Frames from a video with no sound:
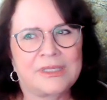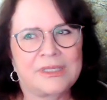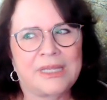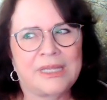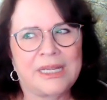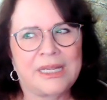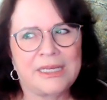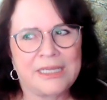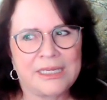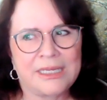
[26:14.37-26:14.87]

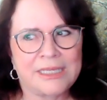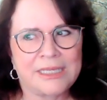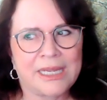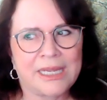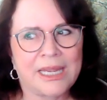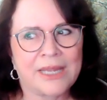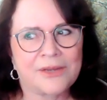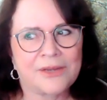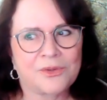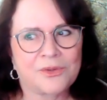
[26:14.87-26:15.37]
They need to
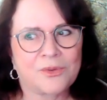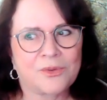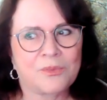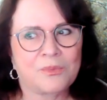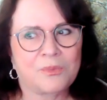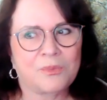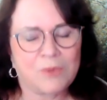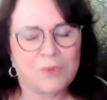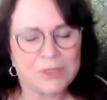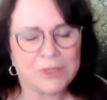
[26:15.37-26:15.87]

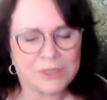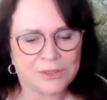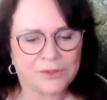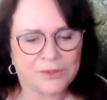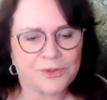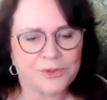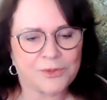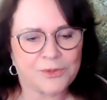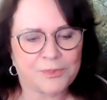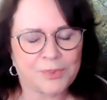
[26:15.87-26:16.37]
handle what's
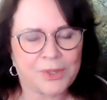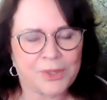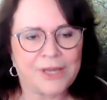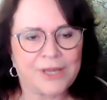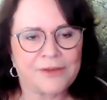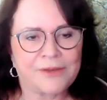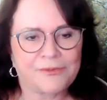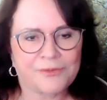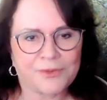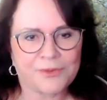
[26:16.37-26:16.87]
on their
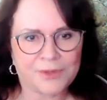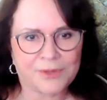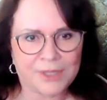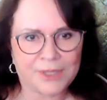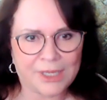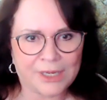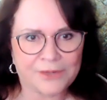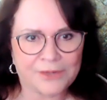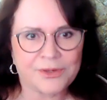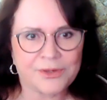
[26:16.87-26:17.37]
plate for
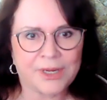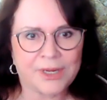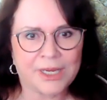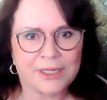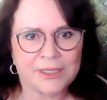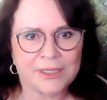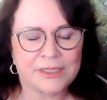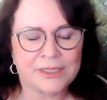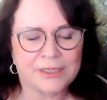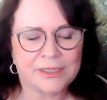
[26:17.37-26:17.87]
the
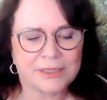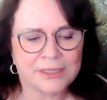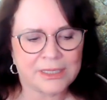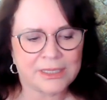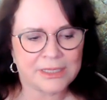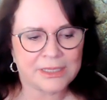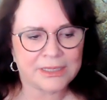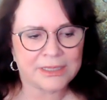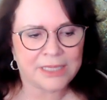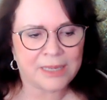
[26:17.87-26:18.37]
underhandedness
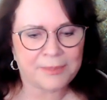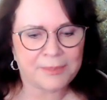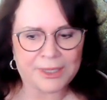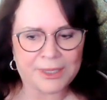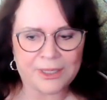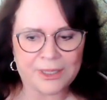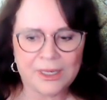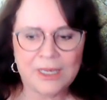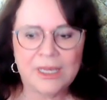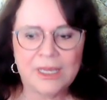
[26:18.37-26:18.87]
that has
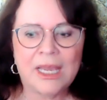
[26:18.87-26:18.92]
happened.